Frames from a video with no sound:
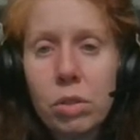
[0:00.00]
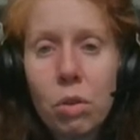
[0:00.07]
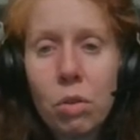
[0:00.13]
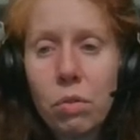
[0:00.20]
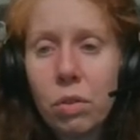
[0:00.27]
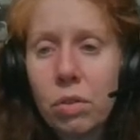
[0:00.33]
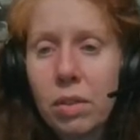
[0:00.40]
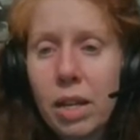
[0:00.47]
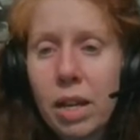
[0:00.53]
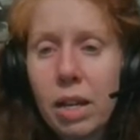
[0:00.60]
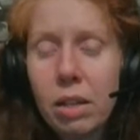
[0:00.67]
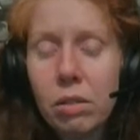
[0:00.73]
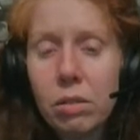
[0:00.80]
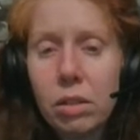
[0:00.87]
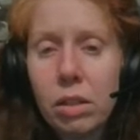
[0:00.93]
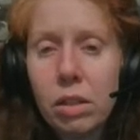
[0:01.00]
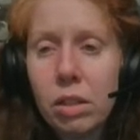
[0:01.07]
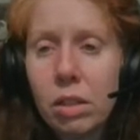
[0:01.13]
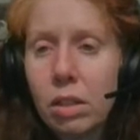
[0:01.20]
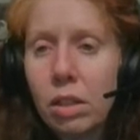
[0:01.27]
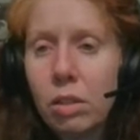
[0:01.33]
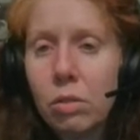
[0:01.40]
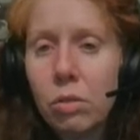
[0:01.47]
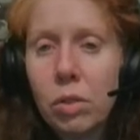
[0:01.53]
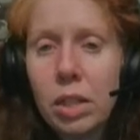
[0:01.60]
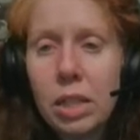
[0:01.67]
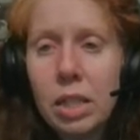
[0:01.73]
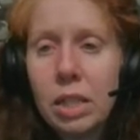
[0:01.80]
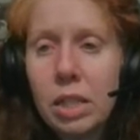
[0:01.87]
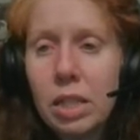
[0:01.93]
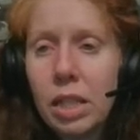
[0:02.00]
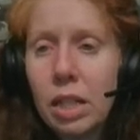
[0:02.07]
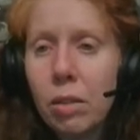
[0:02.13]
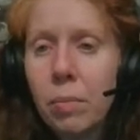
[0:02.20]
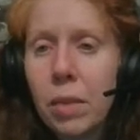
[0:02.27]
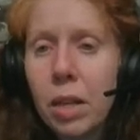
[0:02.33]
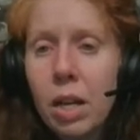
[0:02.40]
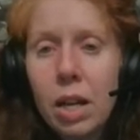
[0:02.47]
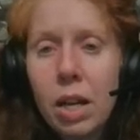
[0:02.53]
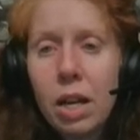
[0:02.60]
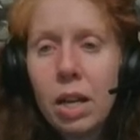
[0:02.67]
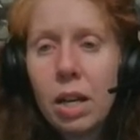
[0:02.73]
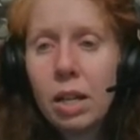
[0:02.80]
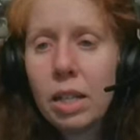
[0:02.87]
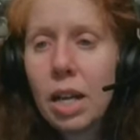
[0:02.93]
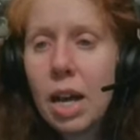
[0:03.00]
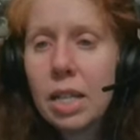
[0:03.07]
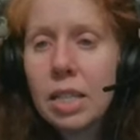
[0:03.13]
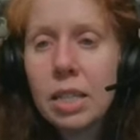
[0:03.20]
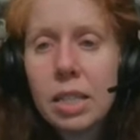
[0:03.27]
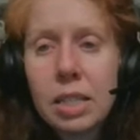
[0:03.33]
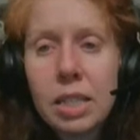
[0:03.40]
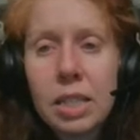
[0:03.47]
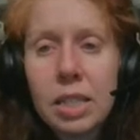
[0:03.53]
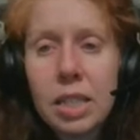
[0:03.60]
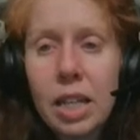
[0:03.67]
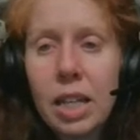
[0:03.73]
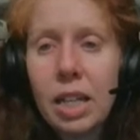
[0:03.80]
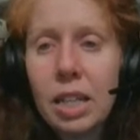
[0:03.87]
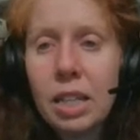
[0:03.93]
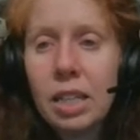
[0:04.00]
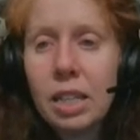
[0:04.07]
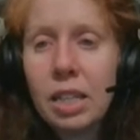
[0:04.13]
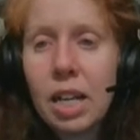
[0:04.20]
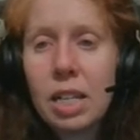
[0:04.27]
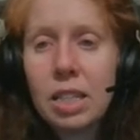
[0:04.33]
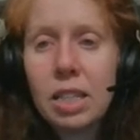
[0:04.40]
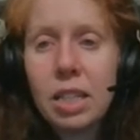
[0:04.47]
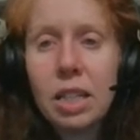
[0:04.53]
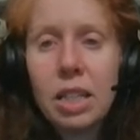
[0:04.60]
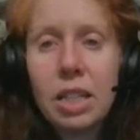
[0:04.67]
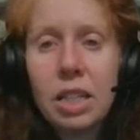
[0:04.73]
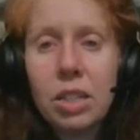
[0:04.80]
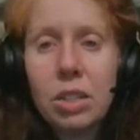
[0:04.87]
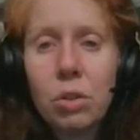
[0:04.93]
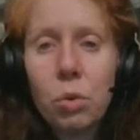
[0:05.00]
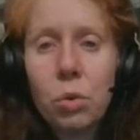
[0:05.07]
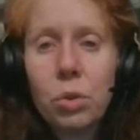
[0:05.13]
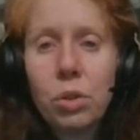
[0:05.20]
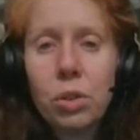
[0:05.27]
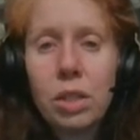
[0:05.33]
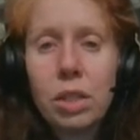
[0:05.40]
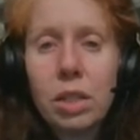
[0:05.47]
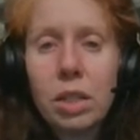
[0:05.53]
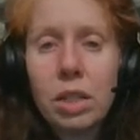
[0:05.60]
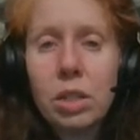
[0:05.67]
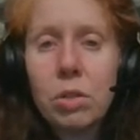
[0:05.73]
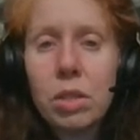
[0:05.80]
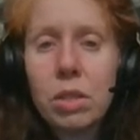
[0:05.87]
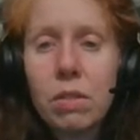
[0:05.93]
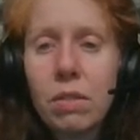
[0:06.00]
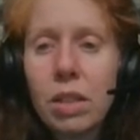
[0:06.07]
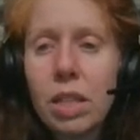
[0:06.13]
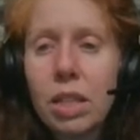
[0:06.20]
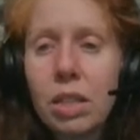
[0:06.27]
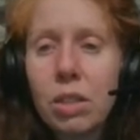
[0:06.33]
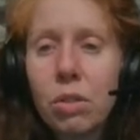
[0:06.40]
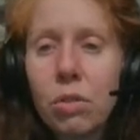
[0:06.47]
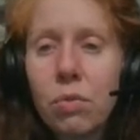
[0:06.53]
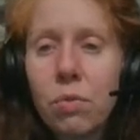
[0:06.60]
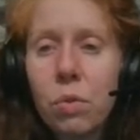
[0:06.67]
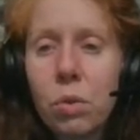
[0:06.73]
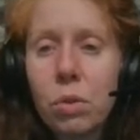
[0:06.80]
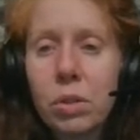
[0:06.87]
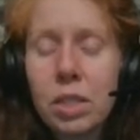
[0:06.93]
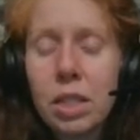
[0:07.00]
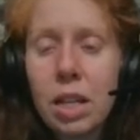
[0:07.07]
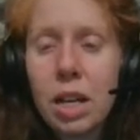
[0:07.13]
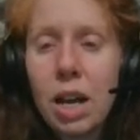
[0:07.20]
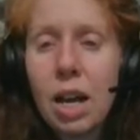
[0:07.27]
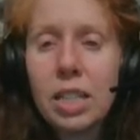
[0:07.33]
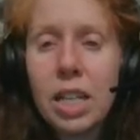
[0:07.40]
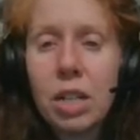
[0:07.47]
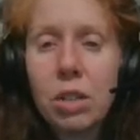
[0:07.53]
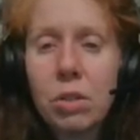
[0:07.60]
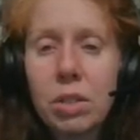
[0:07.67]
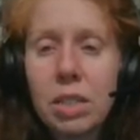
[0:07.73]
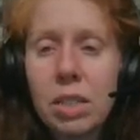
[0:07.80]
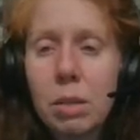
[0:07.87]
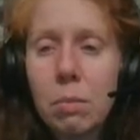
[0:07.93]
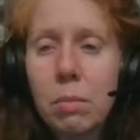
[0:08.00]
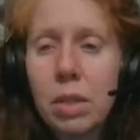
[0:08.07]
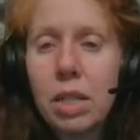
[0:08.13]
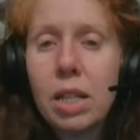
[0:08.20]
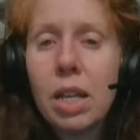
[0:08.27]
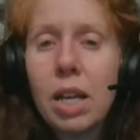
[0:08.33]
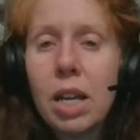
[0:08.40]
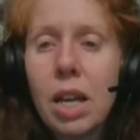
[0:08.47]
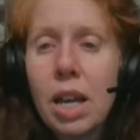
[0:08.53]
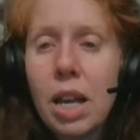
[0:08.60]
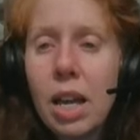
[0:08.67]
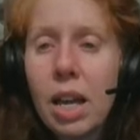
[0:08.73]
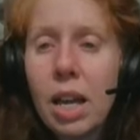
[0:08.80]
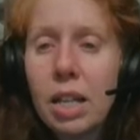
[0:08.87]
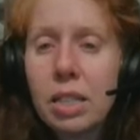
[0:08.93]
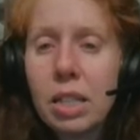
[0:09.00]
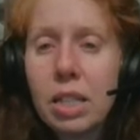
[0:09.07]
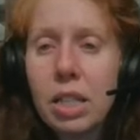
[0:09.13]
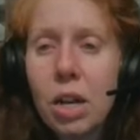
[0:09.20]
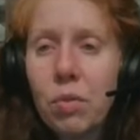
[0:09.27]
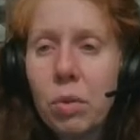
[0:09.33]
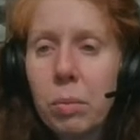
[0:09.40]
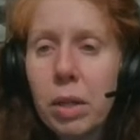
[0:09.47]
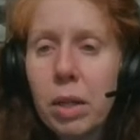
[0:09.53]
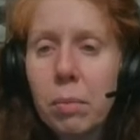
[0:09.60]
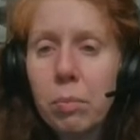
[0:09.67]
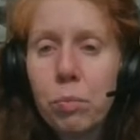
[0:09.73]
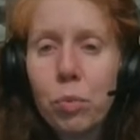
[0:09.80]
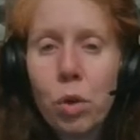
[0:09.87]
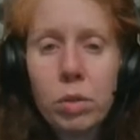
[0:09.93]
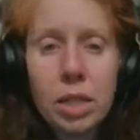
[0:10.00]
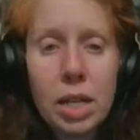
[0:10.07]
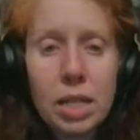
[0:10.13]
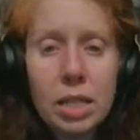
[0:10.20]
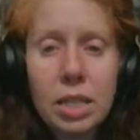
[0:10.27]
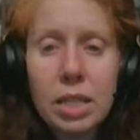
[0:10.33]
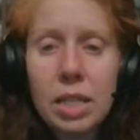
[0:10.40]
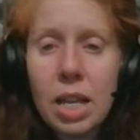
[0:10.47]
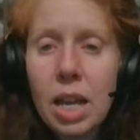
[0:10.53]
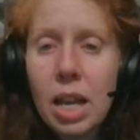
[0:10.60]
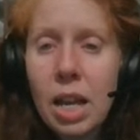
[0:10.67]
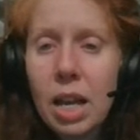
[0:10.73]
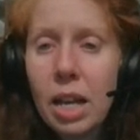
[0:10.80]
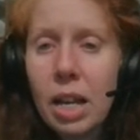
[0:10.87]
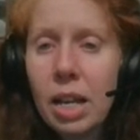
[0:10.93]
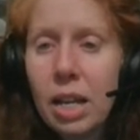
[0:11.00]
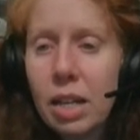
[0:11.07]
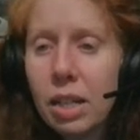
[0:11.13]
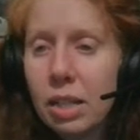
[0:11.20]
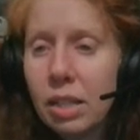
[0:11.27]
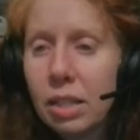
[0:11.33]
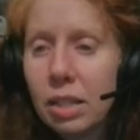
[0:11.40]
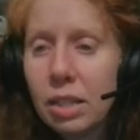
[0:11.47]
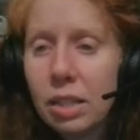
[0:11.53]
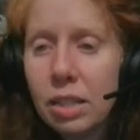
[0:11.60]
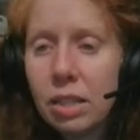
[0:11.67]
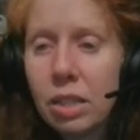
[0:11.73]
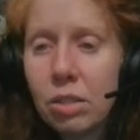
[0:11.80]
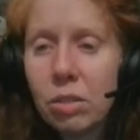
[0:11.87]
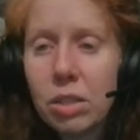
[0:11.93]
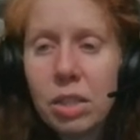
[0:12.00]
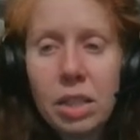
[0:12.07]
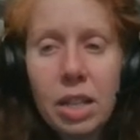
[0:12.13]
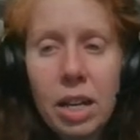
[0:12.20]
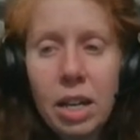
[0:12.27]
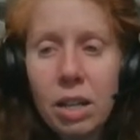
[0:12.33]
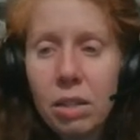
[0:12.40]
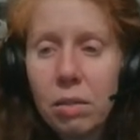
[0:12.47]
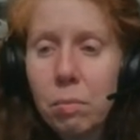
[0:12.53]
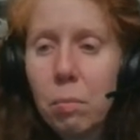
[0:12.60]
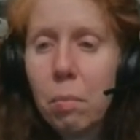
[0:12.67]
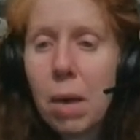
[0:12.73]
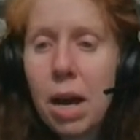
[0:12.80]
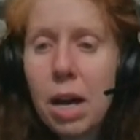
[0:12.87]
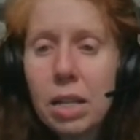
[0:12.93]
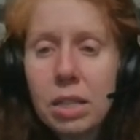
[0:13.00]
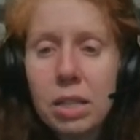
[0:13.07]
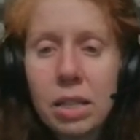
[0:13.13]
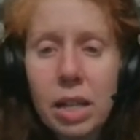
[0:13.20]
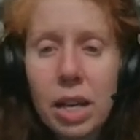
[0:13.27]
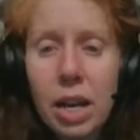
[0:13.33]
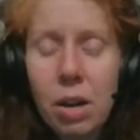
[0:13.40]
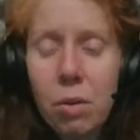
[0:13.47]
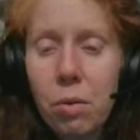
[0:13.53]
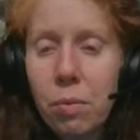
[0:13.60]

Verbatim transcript: over that in great detail. Uh, Kazakhstan, Kazakh leader ordered use of lethal force on terrorists amid anti-government protests. And there's, yeah, Moscow,